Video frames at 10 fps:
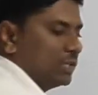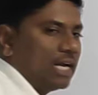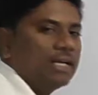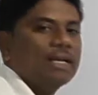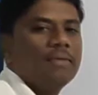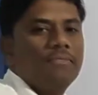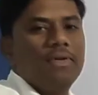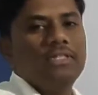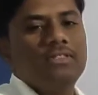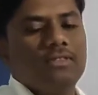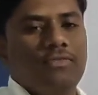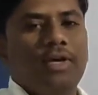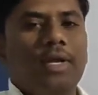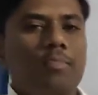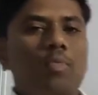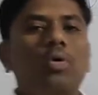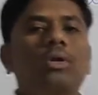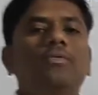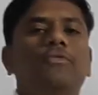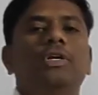data type is very
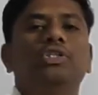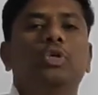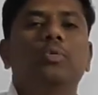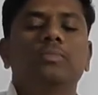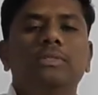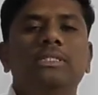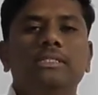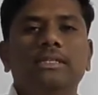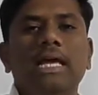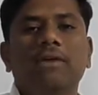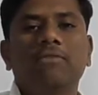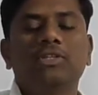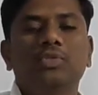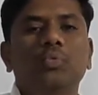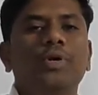important feature of C language.